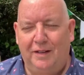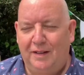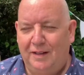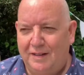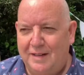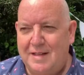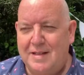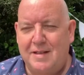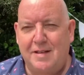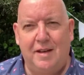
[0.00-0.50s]

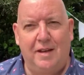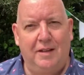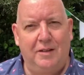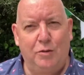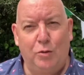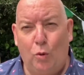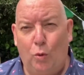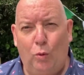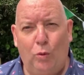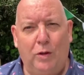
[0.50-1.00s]
This is
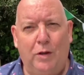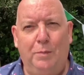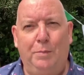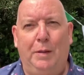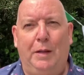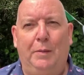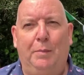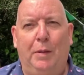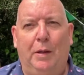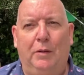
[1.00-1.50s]
all going to be
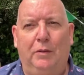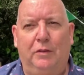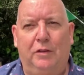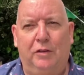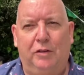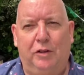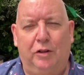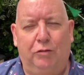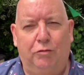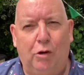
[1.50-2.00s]
about
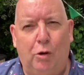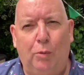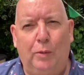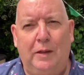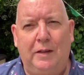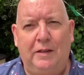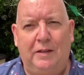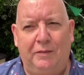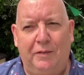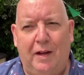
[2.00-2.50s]
the growing,
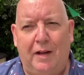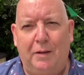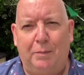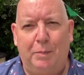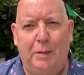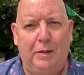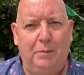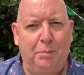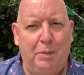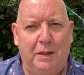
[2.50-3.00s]

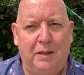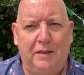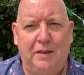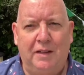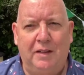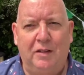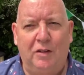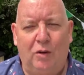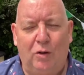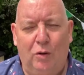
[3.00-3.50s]
developing,
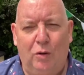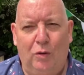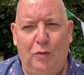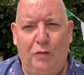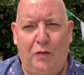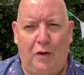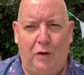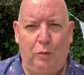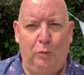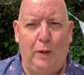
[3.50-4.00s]
building of
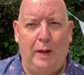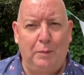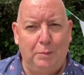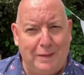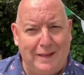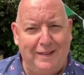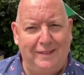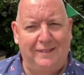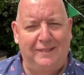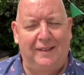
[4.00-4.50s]
our
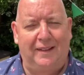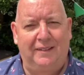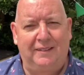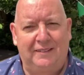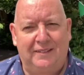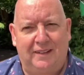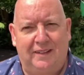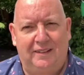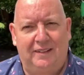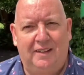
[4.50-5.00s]
Wellbeing
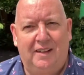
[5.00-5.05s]
Centre.